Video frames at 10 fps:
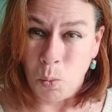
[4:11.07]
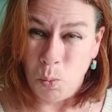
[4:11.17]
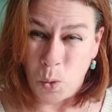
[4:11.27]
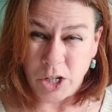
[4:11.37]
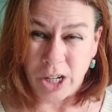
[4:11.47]

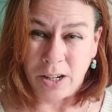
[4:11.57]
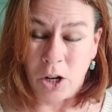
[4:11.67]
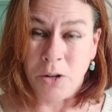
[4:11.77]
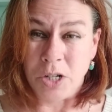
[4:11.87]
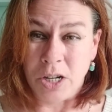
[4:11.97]
which
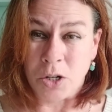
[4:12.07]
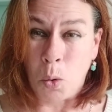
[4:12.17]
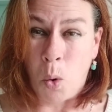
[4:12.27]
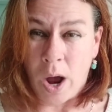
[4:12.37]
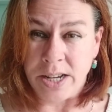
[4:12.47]
included
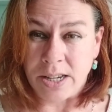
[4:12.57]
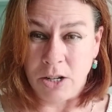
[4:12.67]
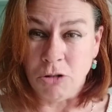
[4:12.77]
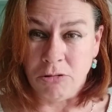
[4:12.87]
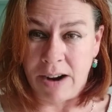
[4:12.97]
quite
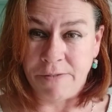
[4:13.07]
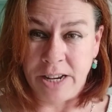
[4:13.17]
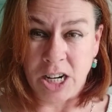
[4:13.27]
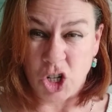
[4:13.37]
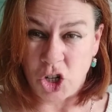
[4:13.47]

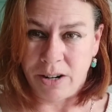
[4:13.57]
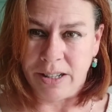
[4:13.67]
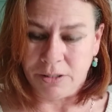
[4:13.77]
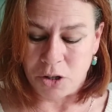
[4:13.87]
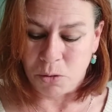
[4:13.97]
graphic
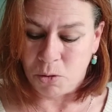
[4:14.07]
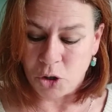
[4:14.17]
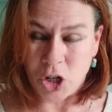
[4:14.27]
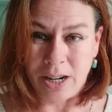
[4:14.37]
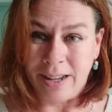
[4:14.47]
child
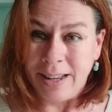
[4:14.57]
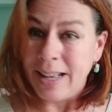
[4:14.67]
torture.